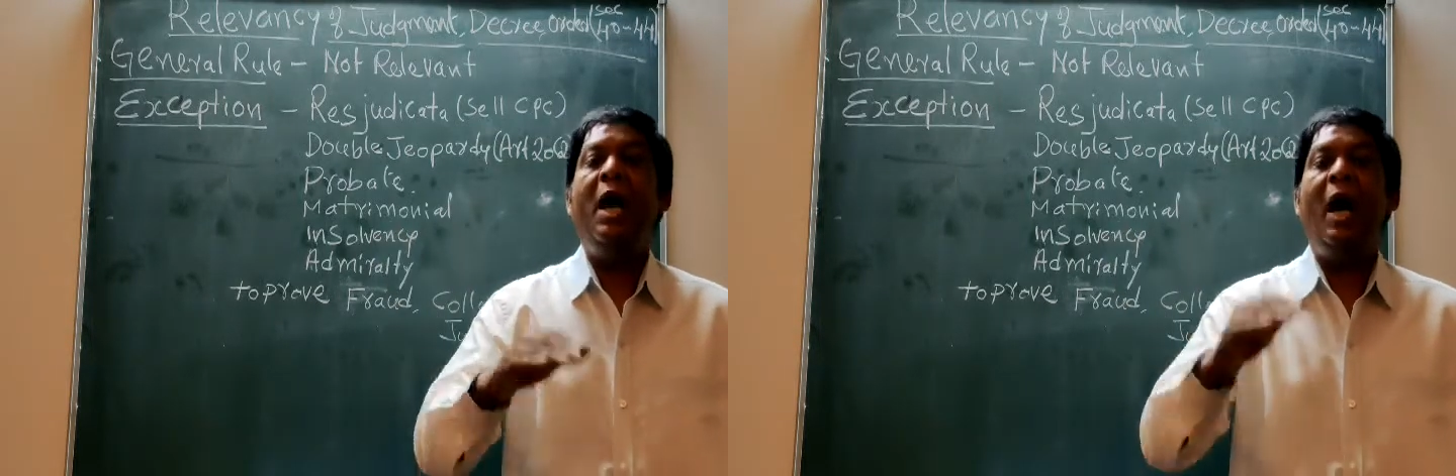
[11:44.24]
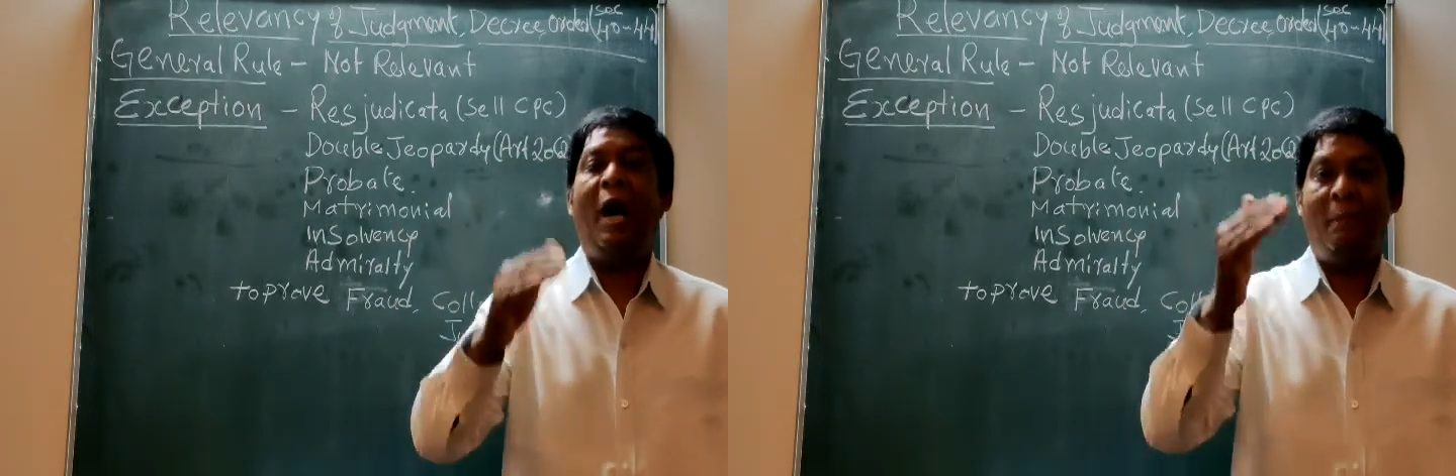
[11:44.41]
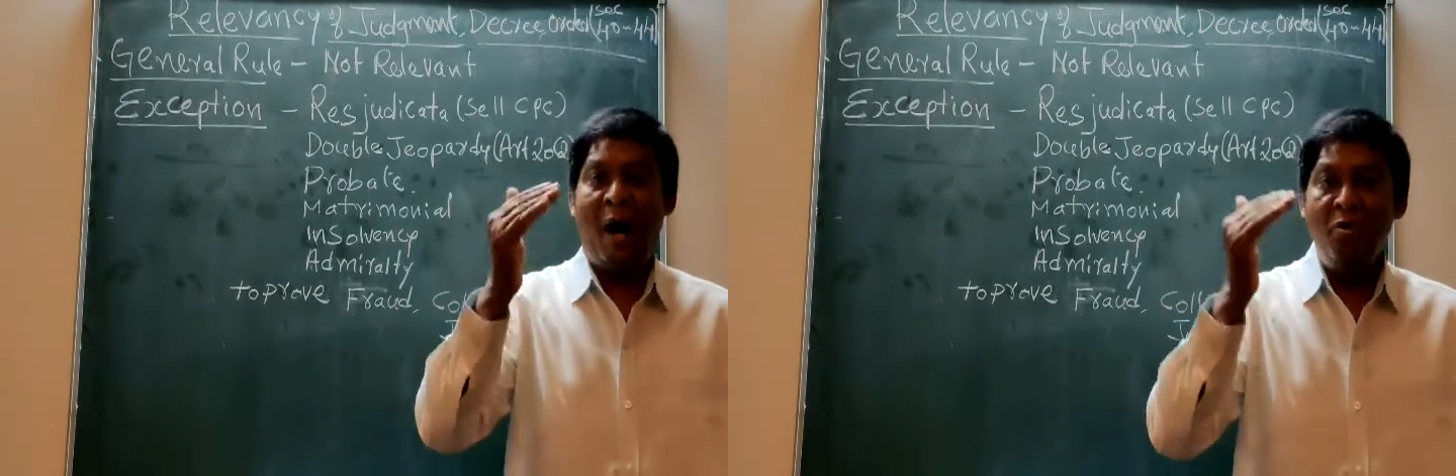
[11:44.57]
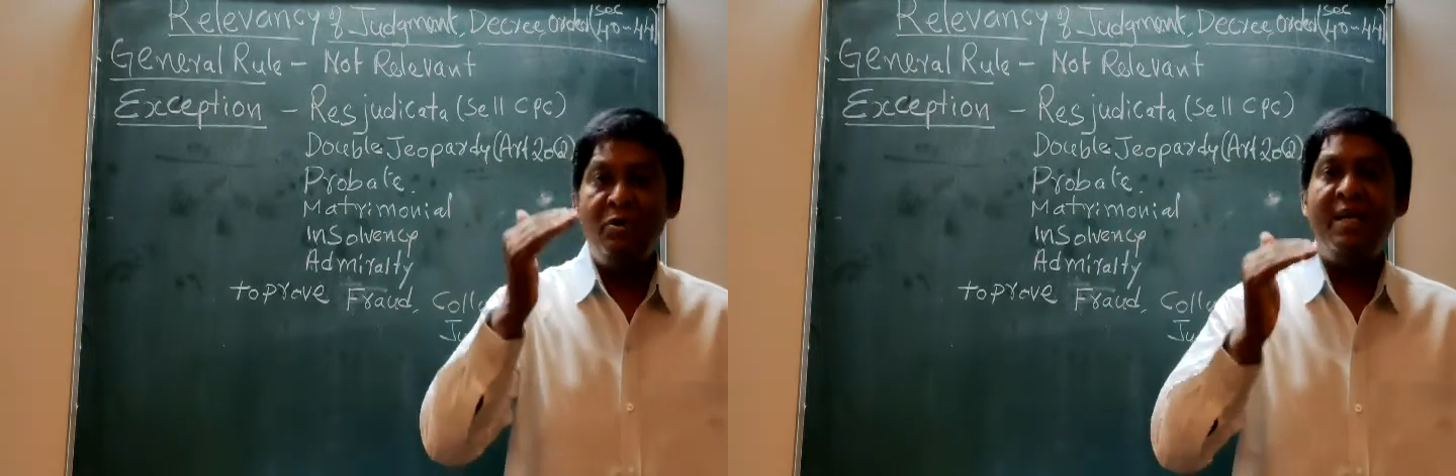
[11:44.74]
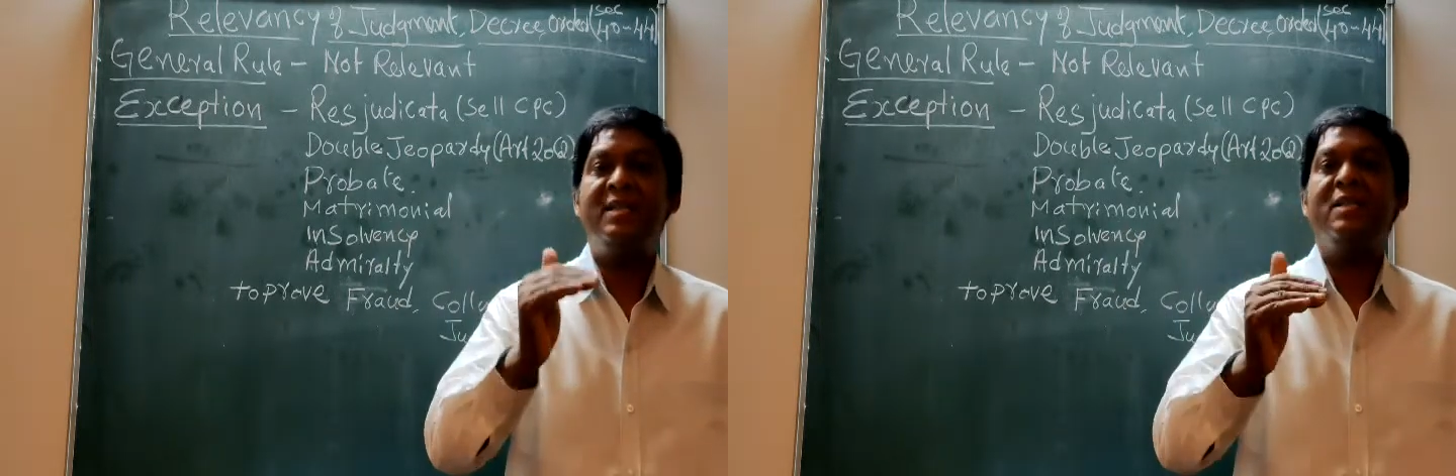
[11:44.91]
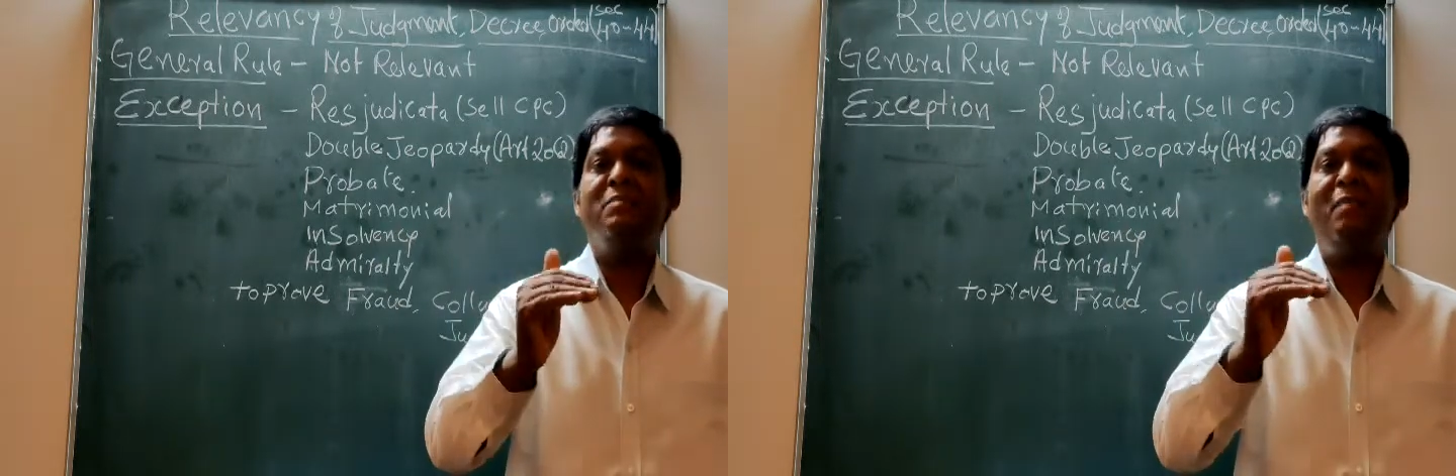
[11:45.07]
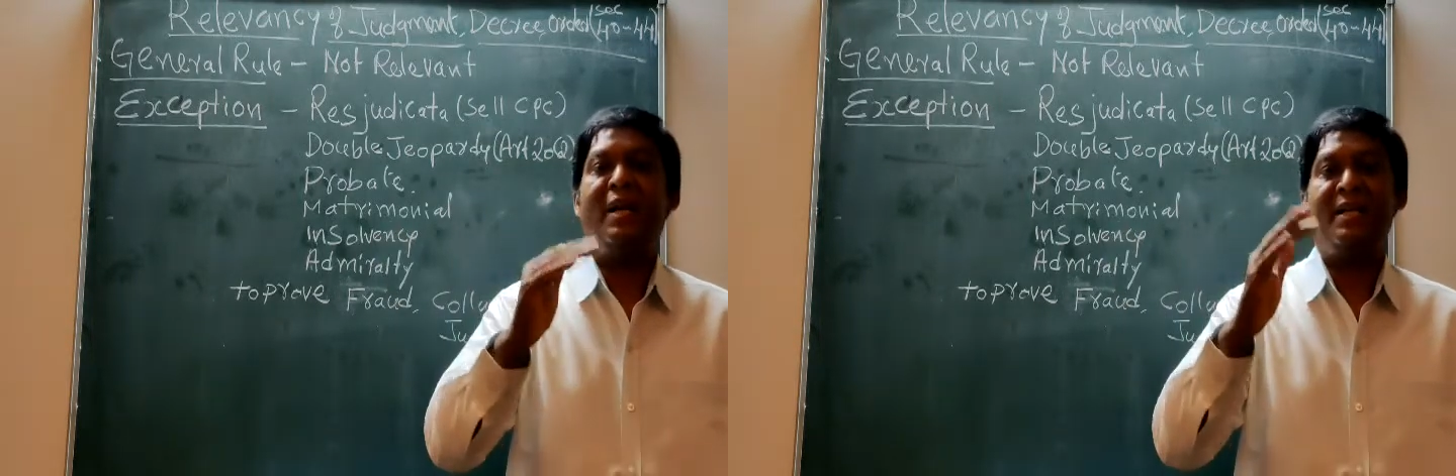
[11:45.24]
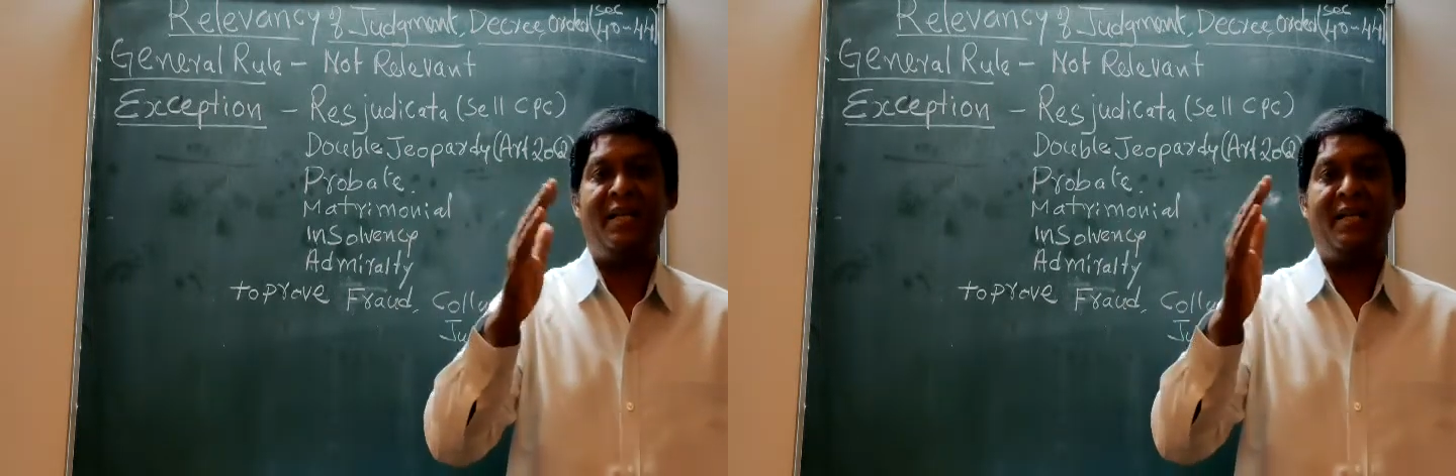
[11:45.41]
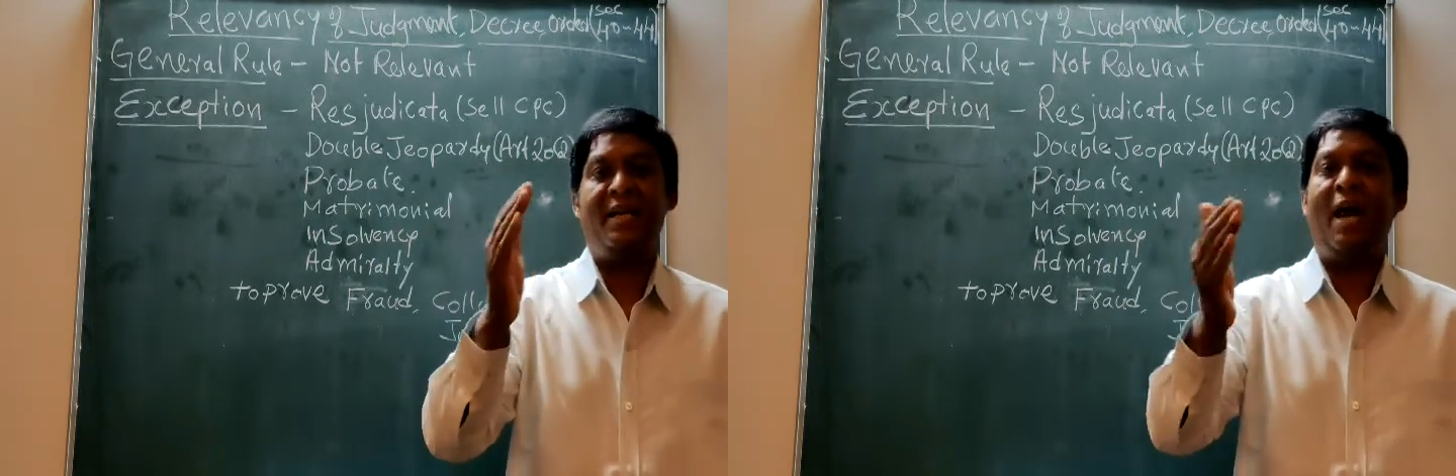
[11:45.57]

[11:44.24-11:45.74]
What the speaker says: about his money,